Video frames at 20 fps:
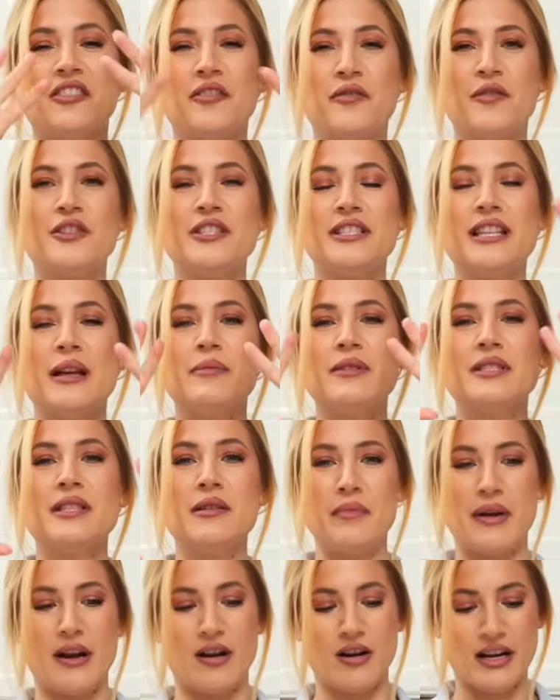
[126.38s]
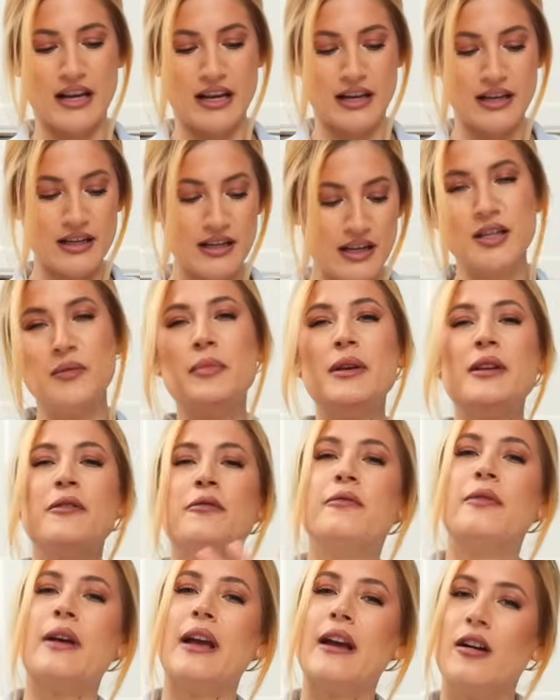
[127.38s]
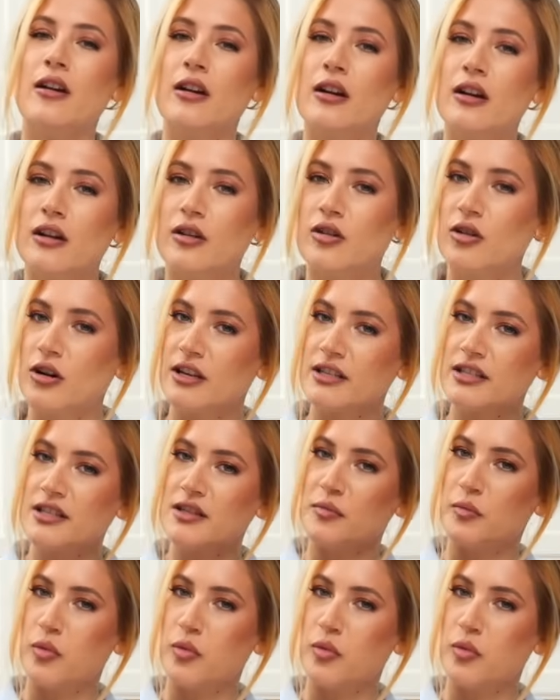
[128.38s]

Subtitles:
The first step is the marinade. To be fair, across the